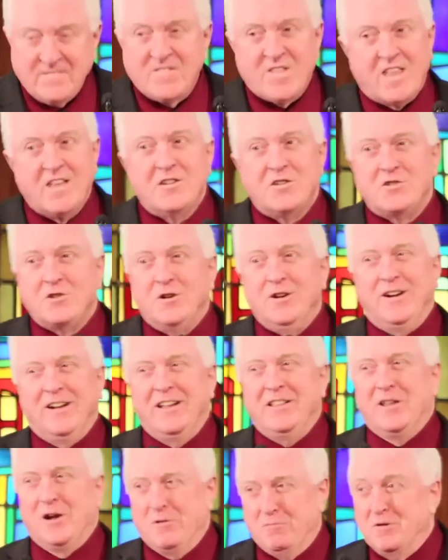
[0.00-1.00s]
Surely
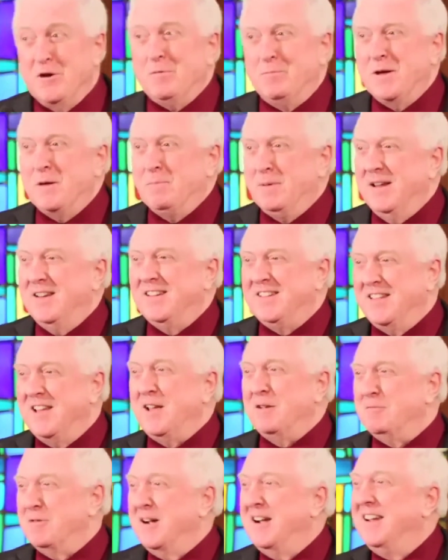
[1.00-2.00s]
there will be peace
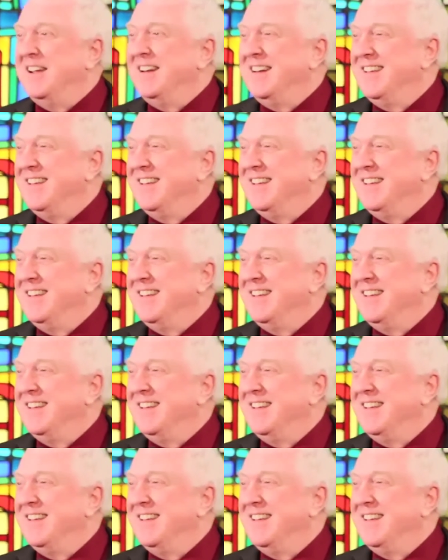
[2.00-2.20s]
then, right?